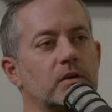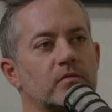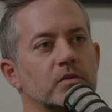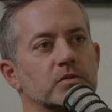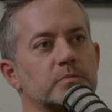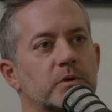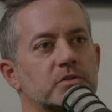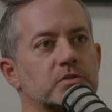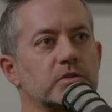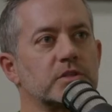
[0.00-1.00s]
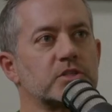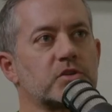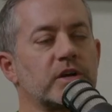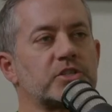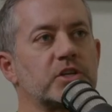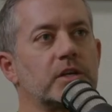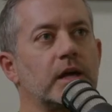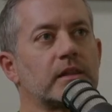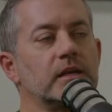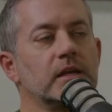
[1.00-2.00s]
you have to use personal discretion.
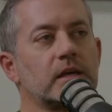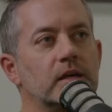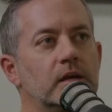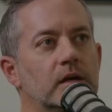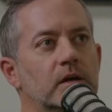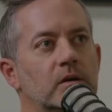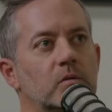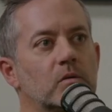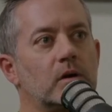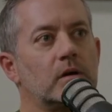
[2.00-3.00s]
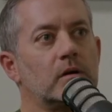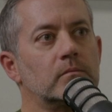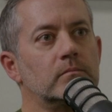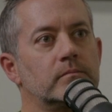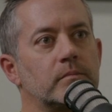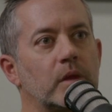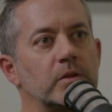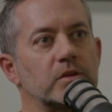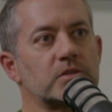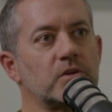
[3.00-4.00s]
I think, um, I
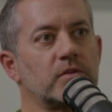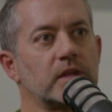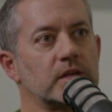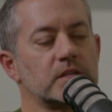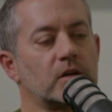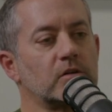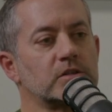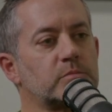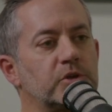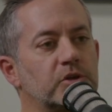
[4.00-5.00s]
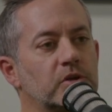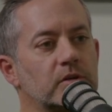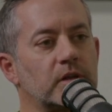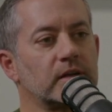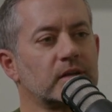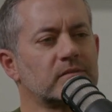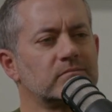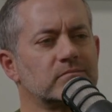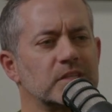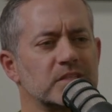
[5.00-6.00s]
mean, there's certain things that are just pure, like,
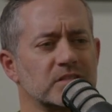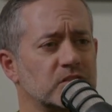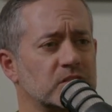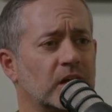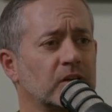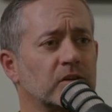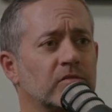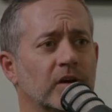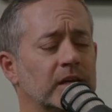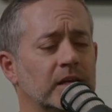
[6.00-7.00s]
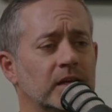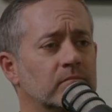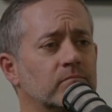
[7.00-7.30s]
this is yes, just not good for any